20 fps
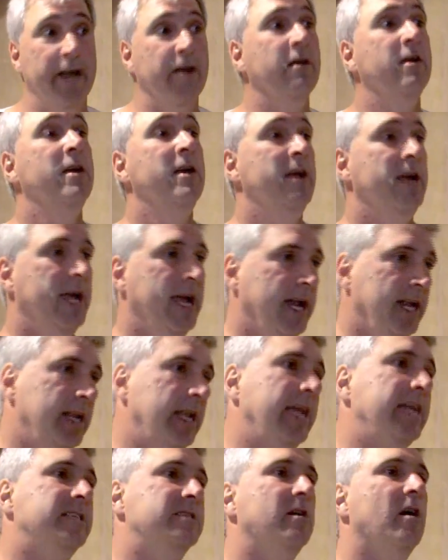air and
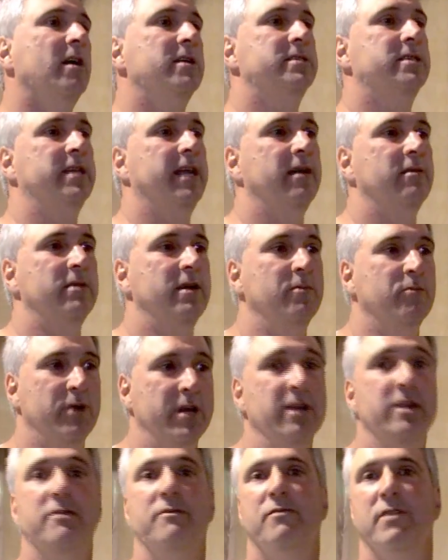exhaust it out and
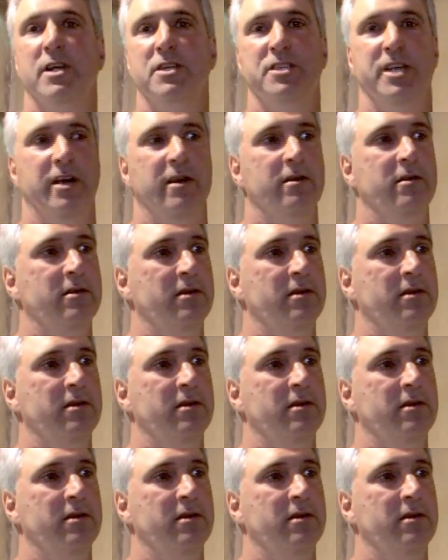bring in fresh air.